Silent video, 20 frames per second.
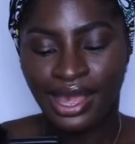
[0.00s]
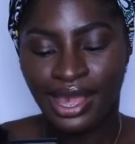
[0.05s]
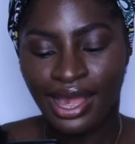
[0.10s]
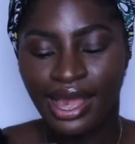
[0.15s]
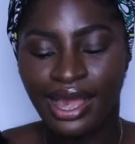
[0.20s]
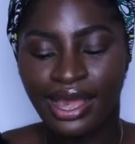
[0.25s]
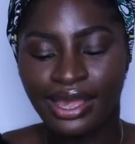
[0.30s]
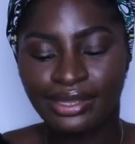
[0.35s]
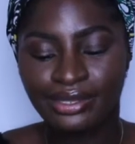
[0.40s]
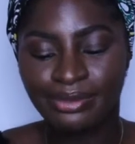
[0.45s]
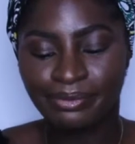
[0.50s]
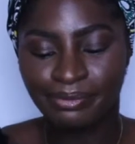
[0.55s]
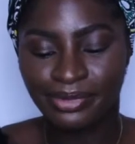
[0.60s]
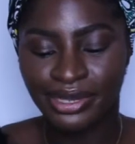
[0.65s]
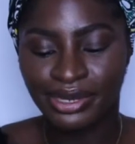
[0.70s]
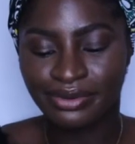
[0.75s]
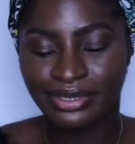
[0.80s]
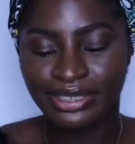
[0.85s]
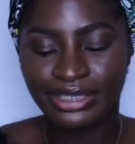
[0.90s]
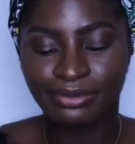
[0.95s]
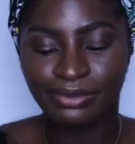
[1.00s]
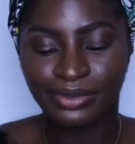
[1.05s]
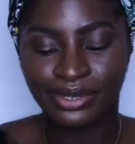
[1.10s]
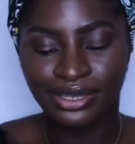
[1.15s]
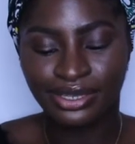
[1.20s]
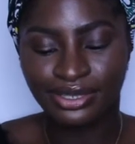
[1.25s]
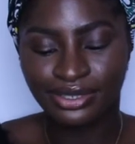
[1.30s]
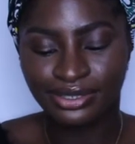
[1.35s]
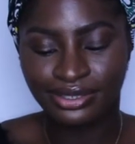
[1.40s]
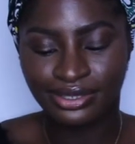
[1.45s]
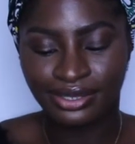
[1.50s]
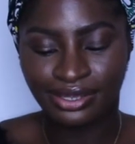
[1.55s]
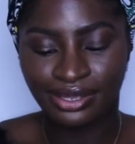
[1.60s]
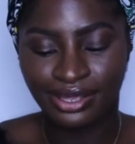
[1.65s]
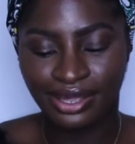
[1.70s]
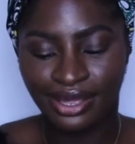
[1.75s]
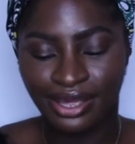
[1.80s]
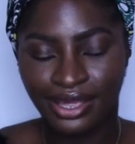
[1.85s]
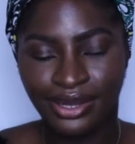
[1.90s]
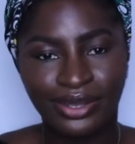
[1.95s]
Hi Miraaspeaks.
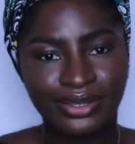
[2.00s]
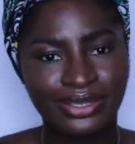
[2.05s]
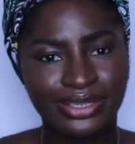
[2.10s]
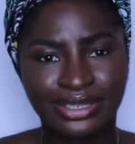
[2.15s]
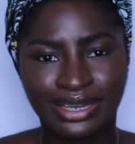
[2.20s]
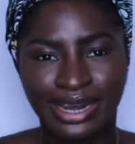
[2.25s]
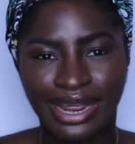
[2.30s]
I noticed